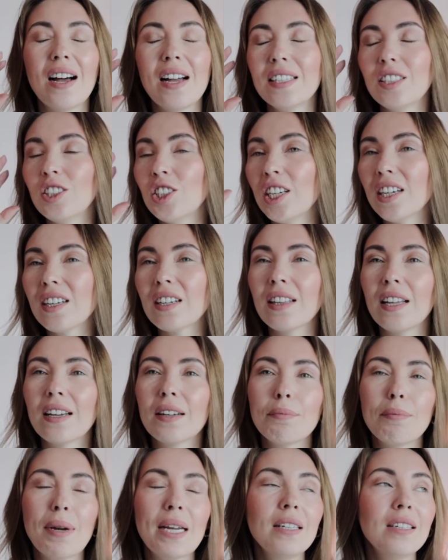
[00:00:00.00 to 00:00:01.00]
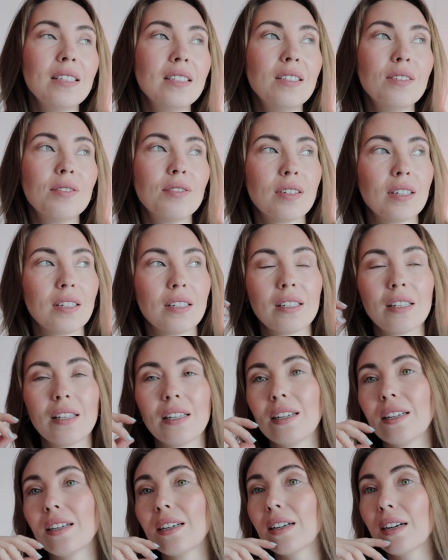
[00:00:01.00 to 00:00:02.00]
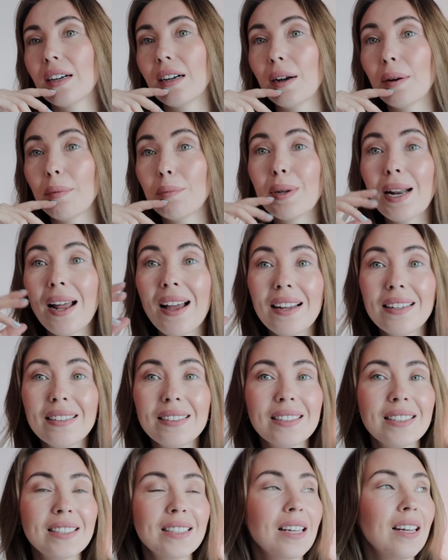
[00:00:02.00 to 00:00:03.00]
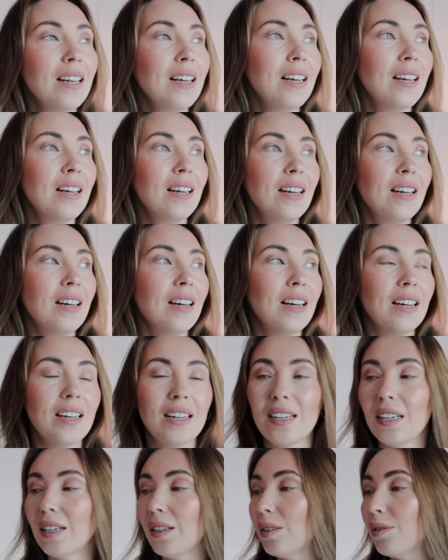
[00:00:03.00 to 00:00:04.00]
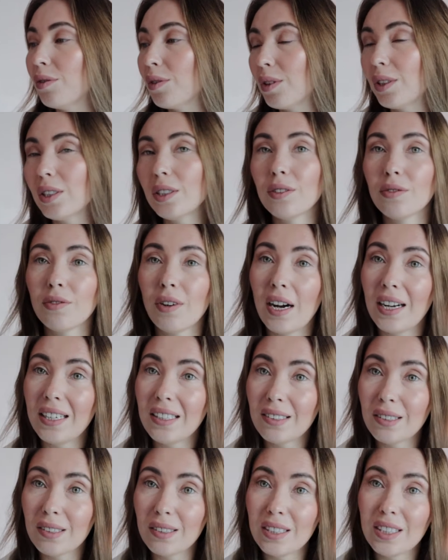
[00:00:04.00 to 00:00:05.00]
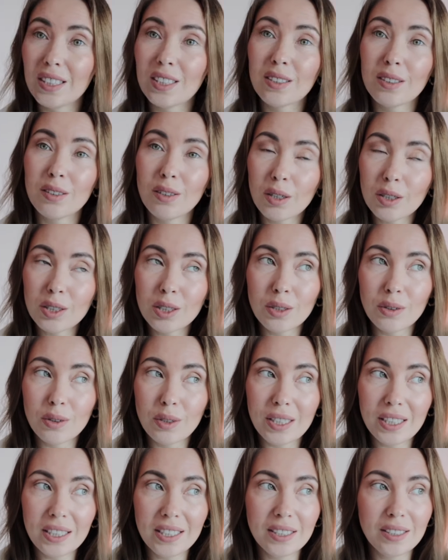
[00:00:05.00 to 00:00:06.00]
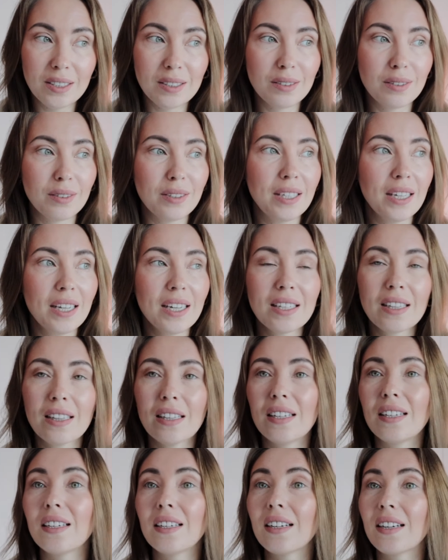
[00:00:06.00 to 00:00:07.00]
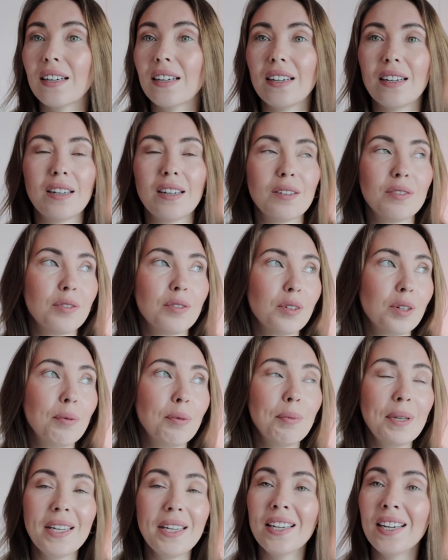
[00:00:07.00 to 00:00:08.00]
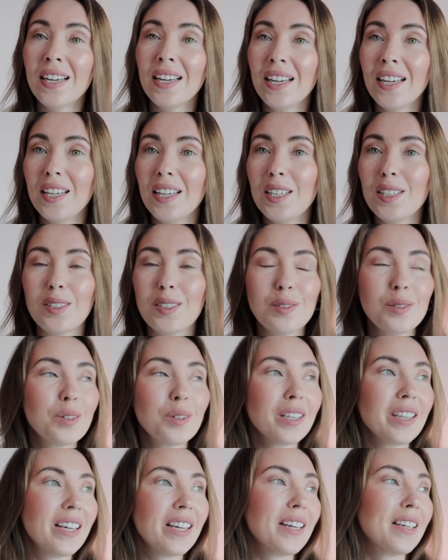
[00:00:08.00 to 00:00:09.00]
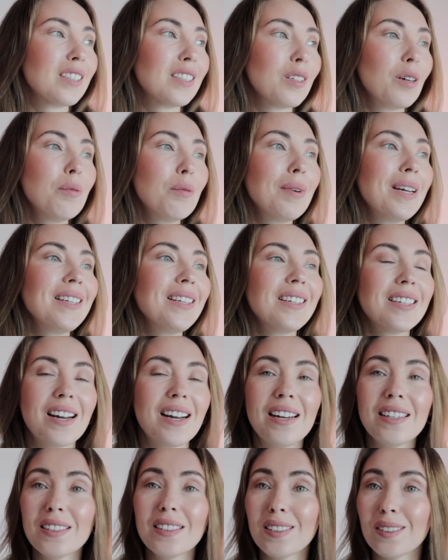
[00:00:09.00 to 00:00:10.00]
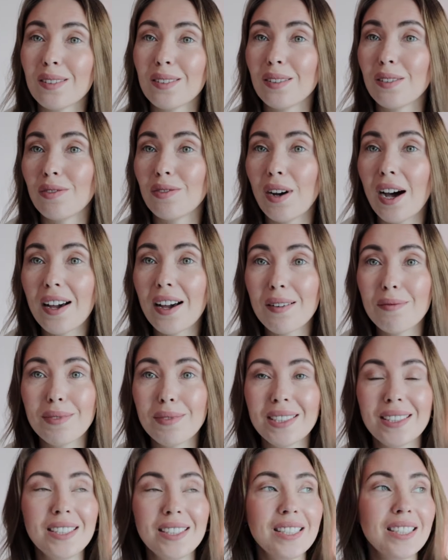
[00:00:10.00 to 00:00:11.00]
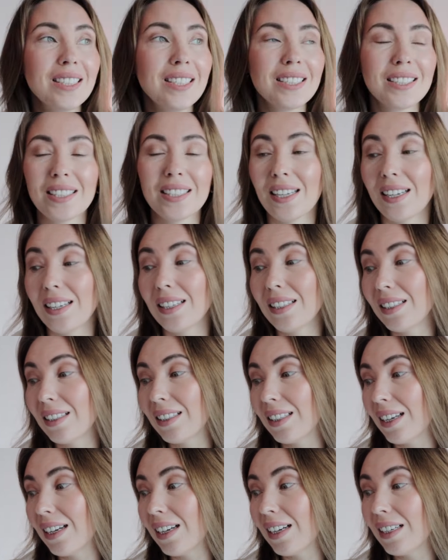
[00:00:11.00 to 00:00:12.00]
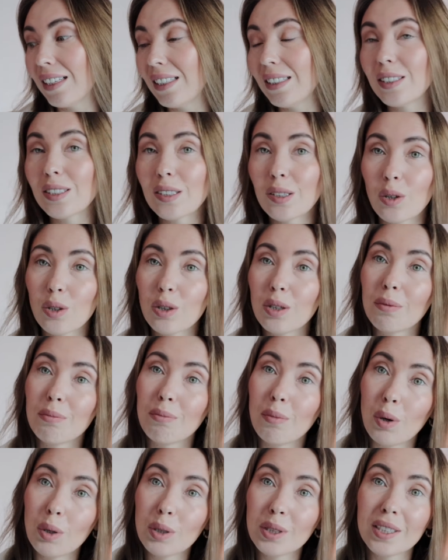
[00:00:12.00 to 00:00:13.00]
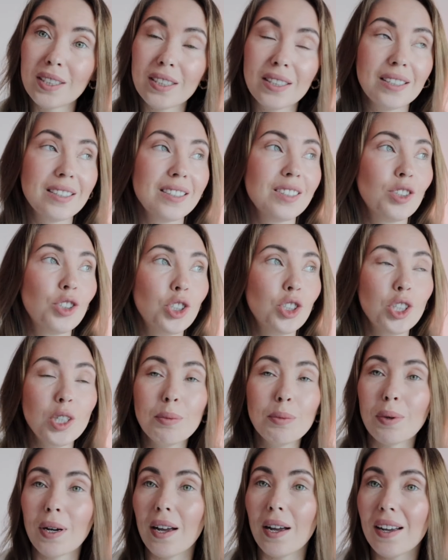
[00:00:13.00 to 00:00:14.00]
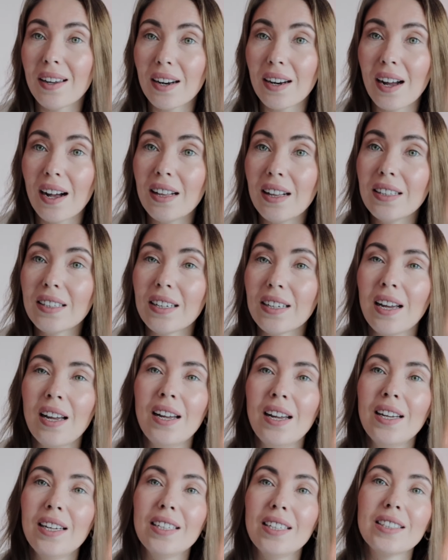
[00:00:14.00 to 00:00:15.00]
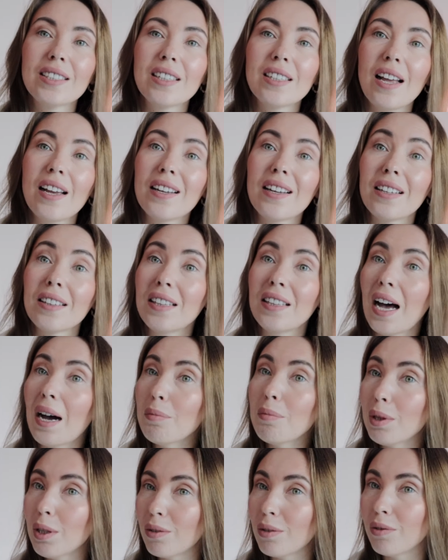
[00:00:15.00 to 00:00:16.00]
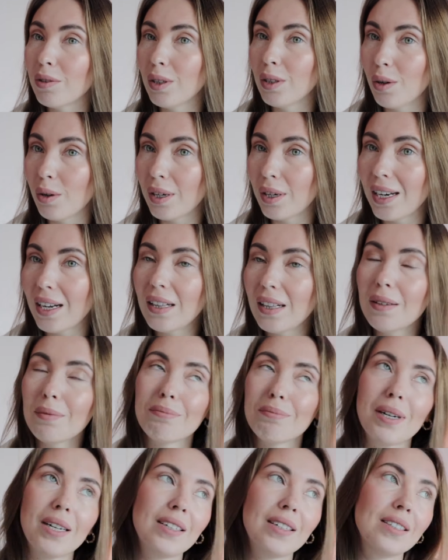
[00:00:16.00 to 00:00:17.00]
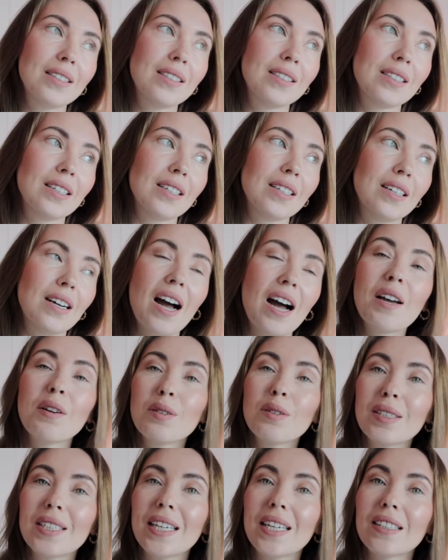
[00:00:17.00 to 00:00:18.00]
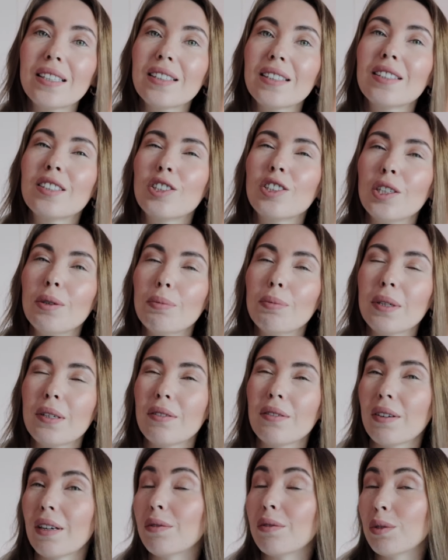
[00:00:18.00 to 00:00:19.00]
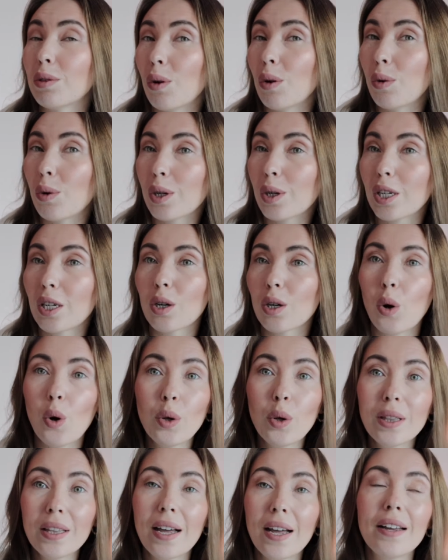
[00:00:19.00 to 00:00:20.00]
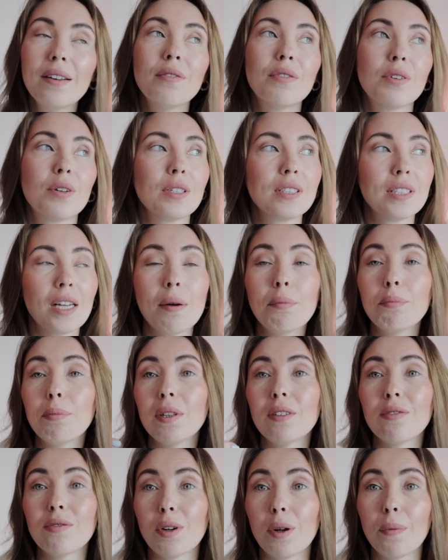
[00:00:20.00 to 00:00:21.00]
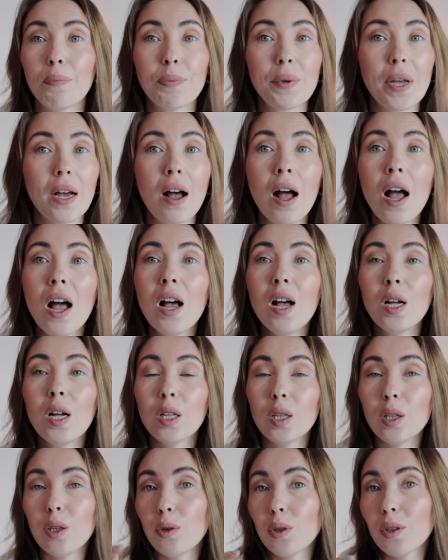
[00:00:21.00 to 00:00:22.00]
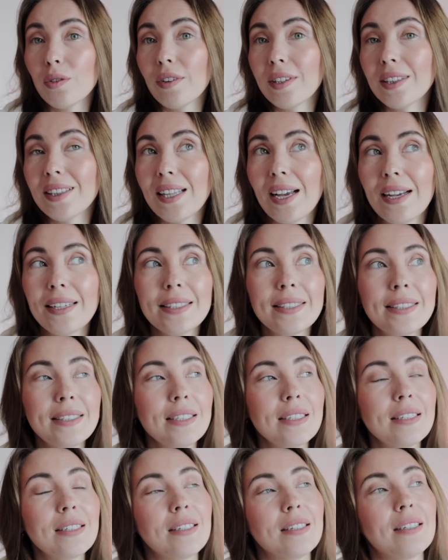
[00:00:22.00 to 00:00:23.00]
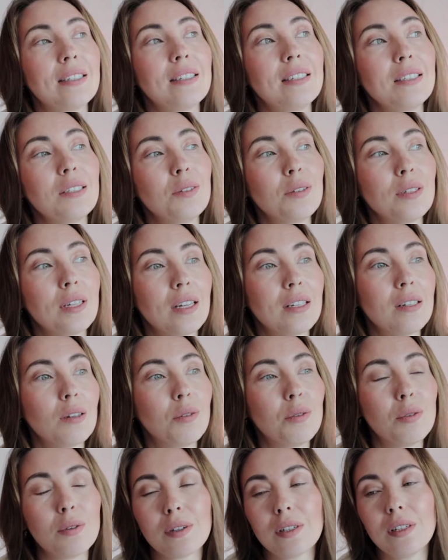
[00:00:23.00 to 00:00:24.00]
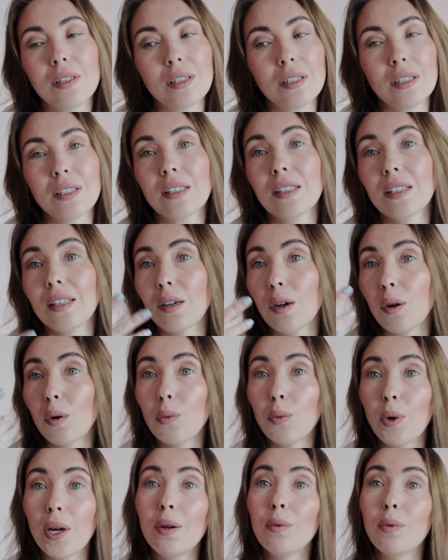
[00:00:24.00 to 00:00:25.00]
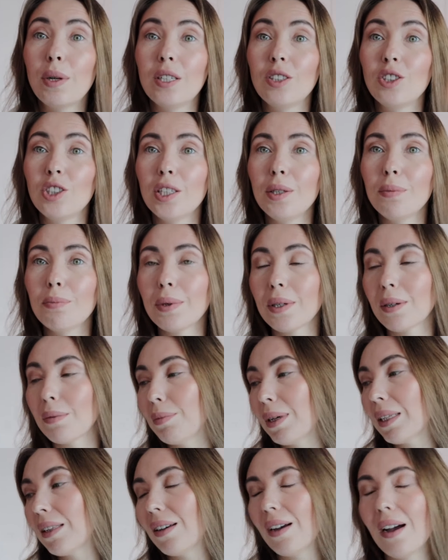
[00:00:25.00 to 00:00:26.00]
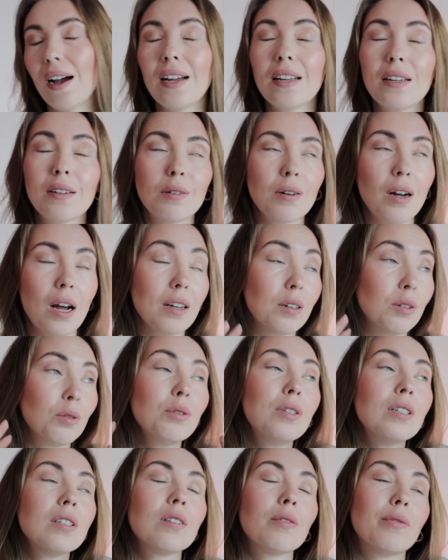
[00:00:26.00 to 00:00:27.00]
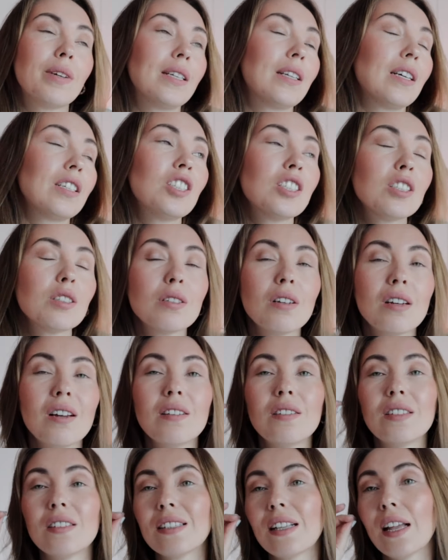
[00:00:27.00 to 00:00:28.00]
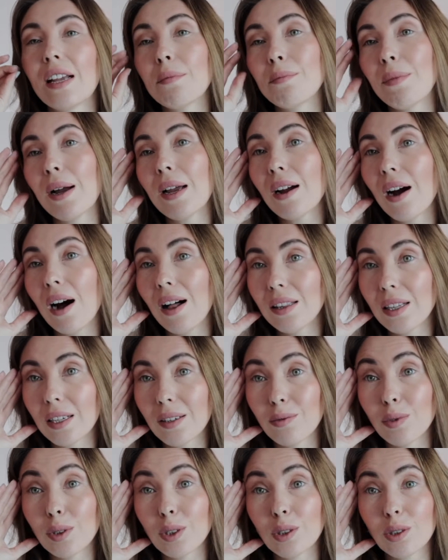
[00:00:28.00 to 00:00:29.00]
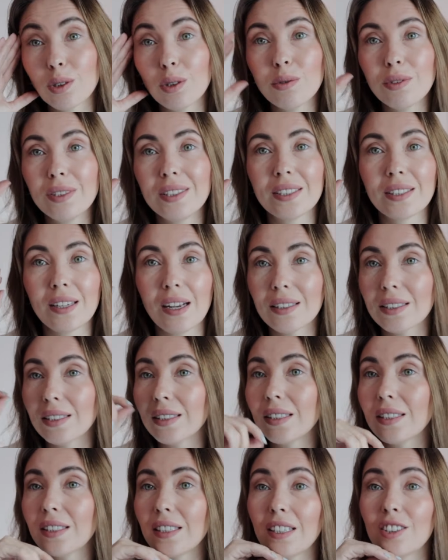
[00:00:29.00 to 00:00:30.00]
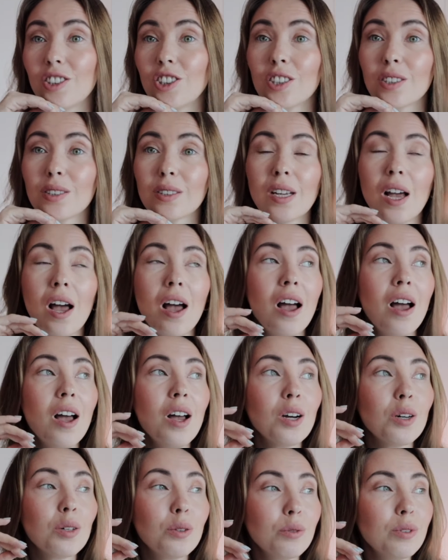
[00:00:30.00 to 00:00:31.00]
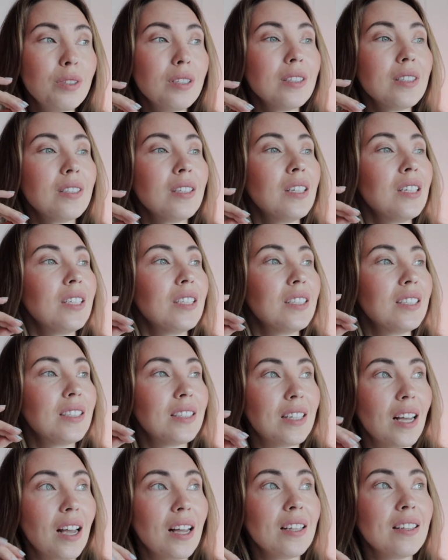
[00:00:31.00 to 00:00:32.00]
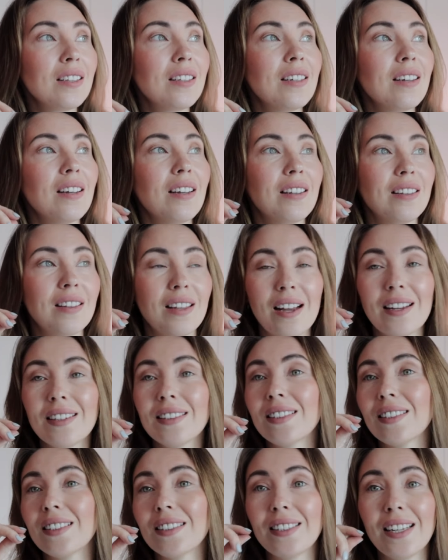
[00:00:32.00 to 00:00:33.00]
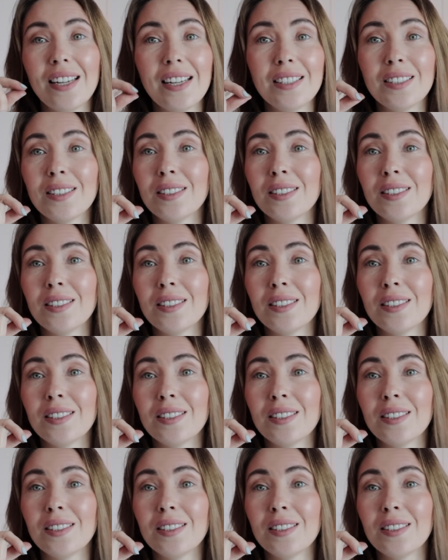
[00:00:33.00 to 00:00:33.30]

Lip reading: I checked like many different like brands. Of course Phyto is not so easy to get, like for me it took like so many runs to the pharmacies, and it's not the most cheap hair color. It's like double of L'Oreal, but I could get it cheaper if I would order online, for example from the Look Fantastic. You can order it way cheaper, but I couldn't wait. It's like my color was so disgusting, I just couldn't stand another day.